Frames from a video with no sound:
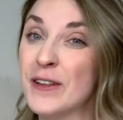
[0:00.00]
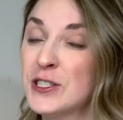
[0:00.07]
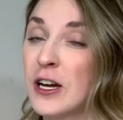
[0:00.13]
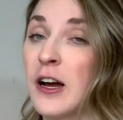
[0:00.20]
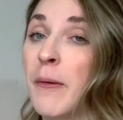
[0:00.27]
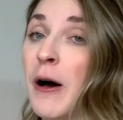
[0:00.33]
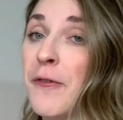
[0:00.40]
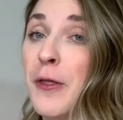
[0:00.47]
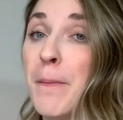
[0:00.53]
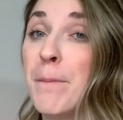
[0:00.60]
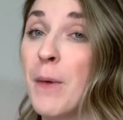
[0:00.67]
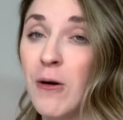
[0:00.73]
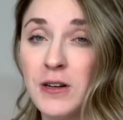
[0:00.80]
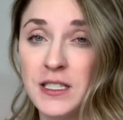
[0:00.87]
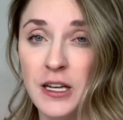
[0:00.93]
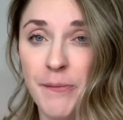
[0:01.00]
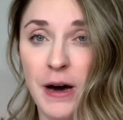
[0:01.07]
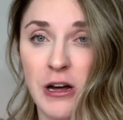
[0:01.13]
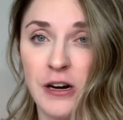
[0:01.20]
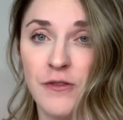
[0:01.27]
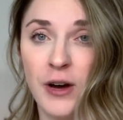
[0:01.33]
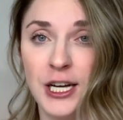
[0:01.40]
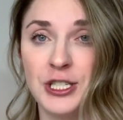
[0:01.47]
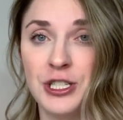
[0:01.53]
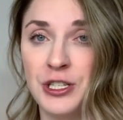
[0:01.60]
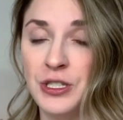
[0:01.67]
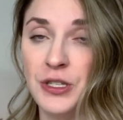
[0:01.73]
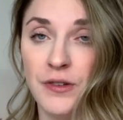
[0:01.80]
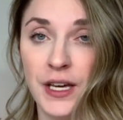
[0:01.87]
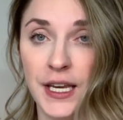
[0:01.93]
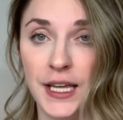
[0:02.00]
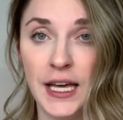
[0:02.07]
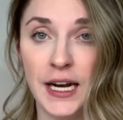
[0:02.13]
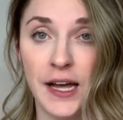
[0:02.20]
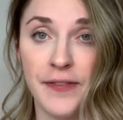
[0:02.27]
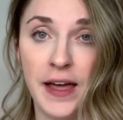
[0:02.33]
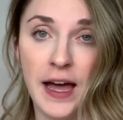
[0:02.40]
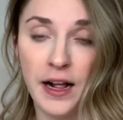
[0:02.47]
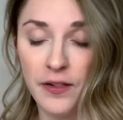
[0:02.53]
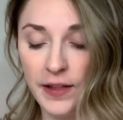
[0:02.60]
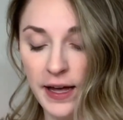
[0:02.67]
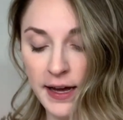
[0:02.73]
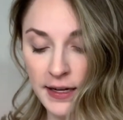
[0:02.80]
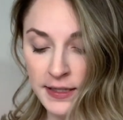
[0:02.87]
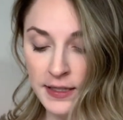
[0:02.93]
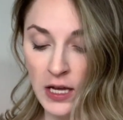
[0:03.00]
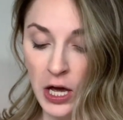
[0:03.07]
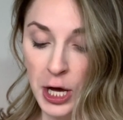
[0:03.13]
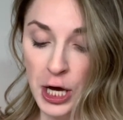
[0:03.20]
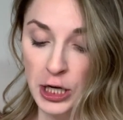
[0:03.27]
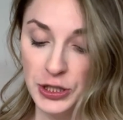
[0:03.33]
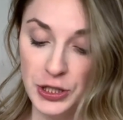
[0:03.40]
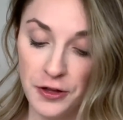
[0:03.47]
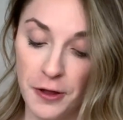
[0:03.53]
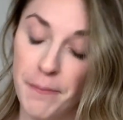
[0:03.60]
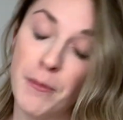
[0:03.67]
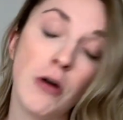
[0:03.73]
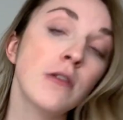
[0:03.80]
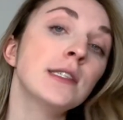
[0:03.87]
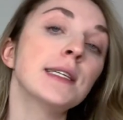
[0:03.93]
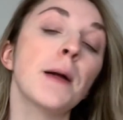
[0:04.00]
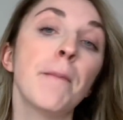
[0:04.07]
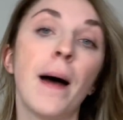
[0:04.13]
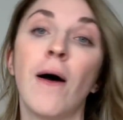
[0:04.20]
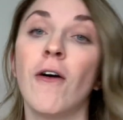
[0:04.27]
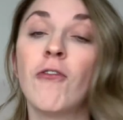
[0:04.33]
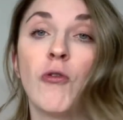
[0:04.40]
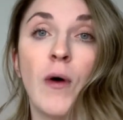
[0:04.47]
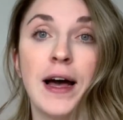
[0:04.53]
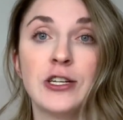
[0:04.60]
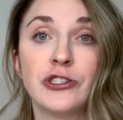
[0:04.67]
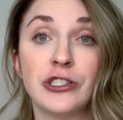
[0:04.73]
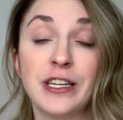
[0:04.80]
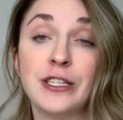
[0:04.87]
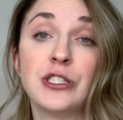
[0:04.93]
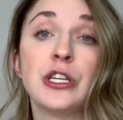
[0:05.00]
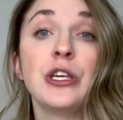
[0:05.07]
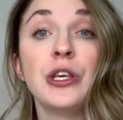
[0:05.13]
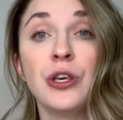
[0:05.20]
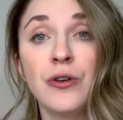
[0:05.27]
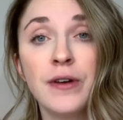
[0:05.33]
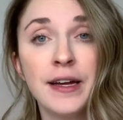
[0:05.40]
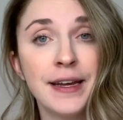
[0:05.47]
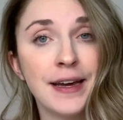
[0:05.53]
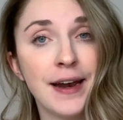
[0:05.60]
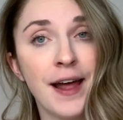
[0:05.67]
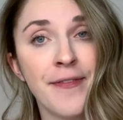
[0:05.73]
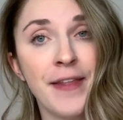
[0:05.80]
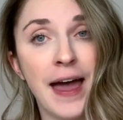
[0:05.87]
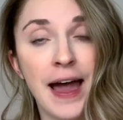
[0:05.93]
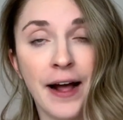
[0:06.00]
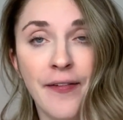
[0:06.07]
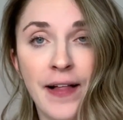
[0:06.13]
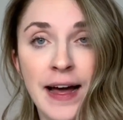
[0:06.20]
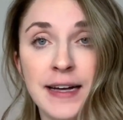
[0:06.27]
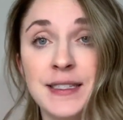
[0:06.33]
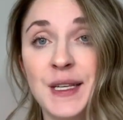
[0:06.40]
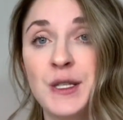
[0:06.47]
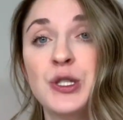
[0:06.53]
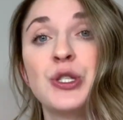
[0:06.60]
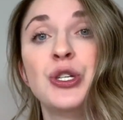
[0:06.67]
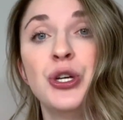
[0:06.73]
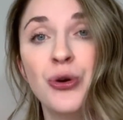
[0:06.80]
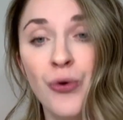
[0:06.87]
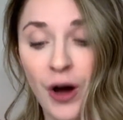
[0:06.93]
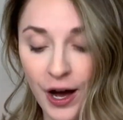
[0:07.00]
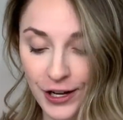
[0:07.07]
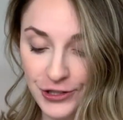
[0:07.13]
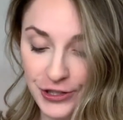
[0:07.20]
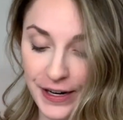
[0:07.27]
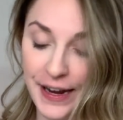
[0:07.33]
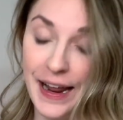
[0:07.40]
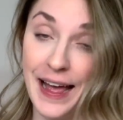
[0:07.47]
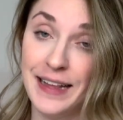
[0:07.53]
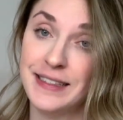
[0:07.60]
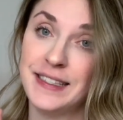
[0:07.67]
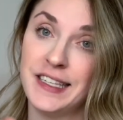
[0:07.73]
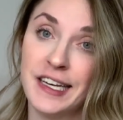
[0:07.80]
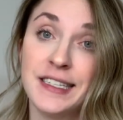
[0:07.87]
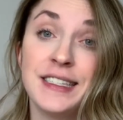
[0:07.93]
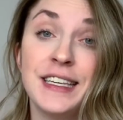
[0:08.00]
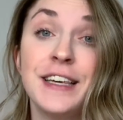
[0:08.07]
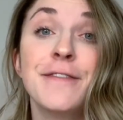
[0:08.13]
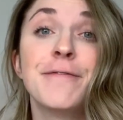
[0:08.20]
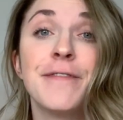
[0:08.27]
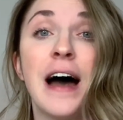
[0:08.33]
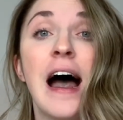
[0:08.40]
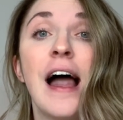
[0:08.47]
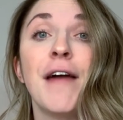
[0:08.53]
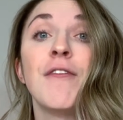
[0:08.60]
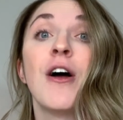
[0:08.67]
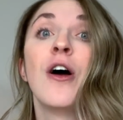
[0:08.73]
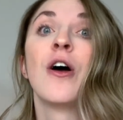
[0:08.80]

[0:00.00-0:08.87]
let's talk about the most amount of questions you can get on the NCLEX. So the most amount of questions you can get on the NCLEX is 265